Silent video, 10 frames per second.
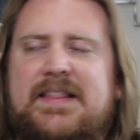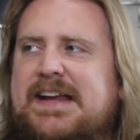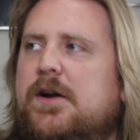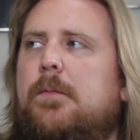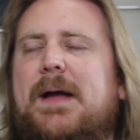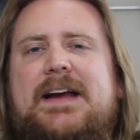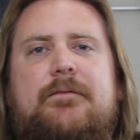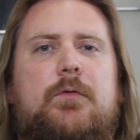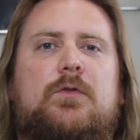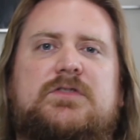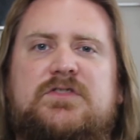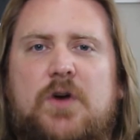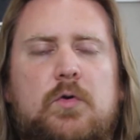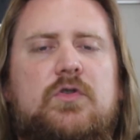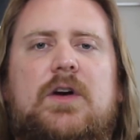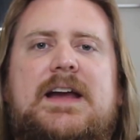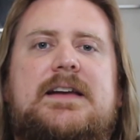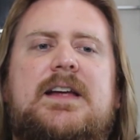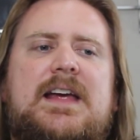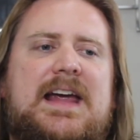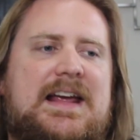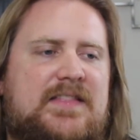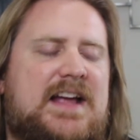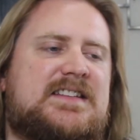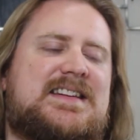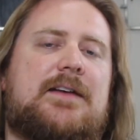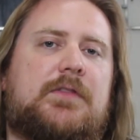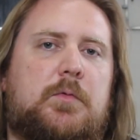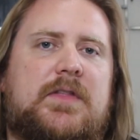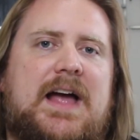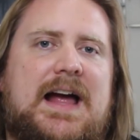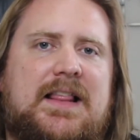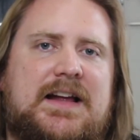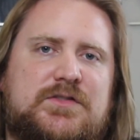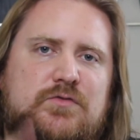and they go back and forth so great, and that's definitely one of the highlights.